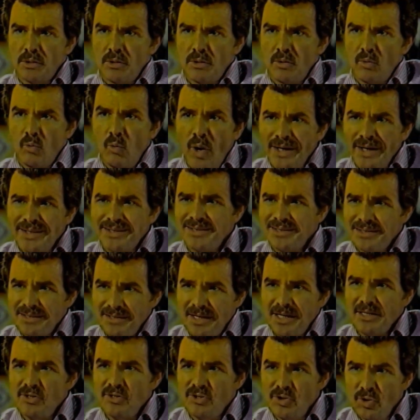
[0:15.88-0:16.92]
What did
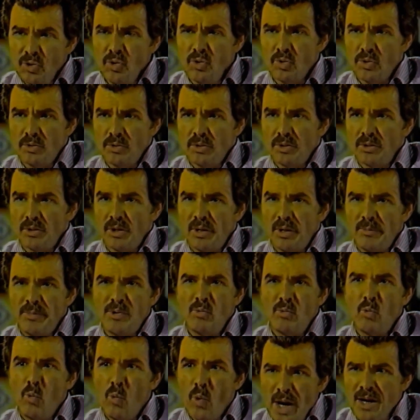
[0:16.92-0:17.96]
they do? I
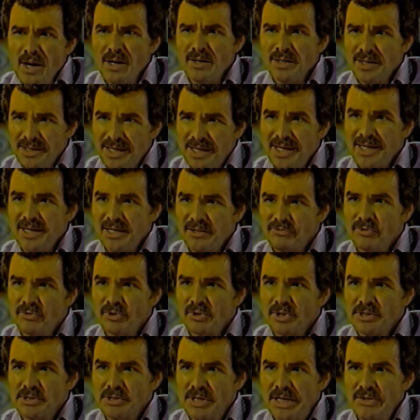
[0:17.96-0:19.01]
mean, where did they get their
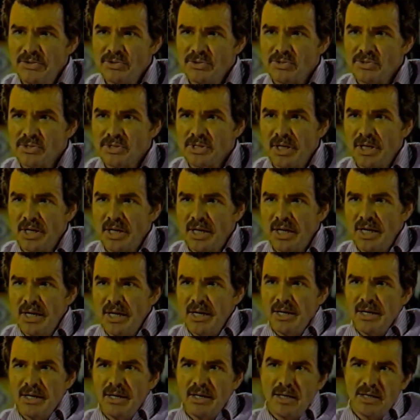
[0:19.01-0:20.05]
credentials?
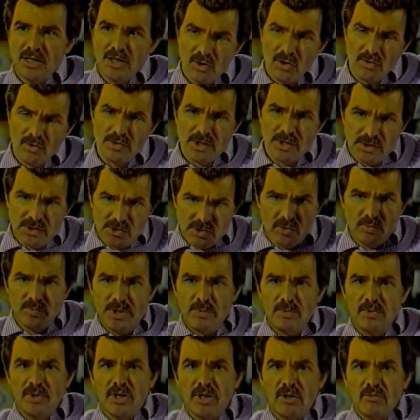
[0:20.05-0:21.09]
You know, the two
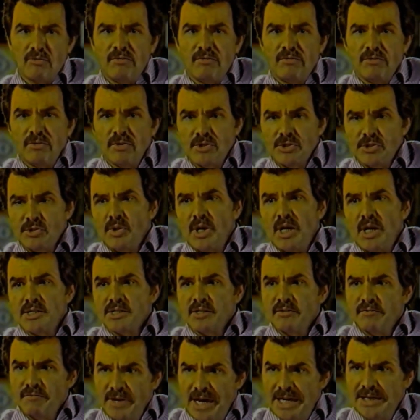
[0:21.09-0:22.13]
people that are referred to as
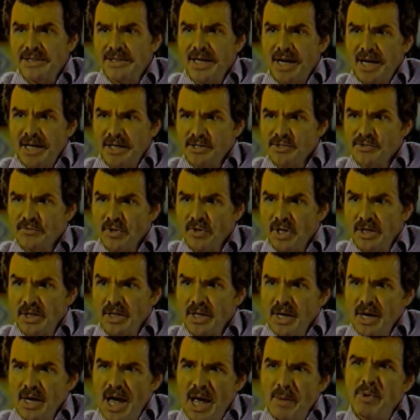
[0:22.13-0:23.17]
the fat guy and his friend.
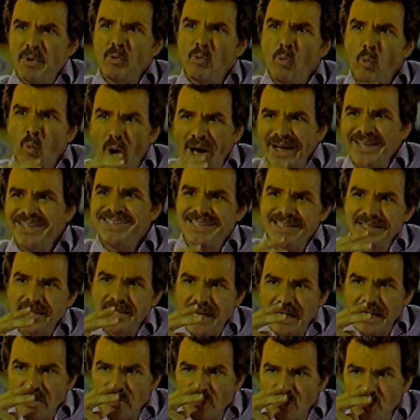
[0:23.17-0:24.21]
I mean, what did
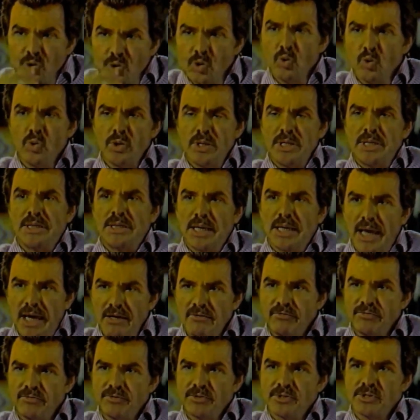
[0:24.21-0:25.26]
they do in
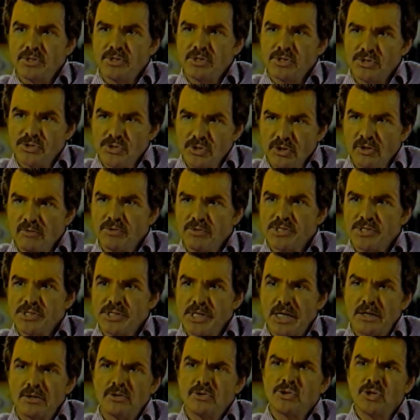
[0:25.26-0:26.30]
life to deserve to
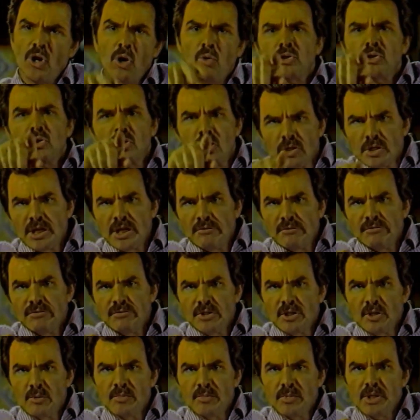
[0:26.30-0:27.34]
say, don't go to that
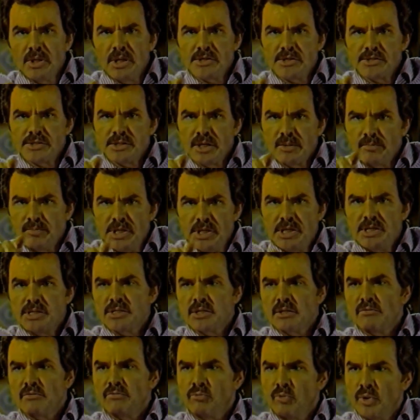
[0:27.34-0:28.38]
film, it's a piece
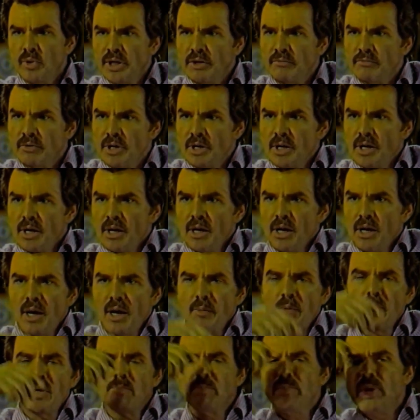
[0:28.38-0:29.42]
of whatever? I
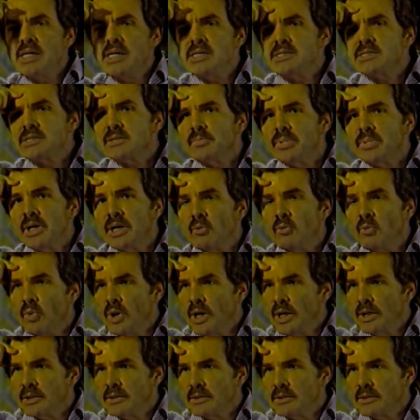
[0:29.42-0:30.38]
mean, based upon what?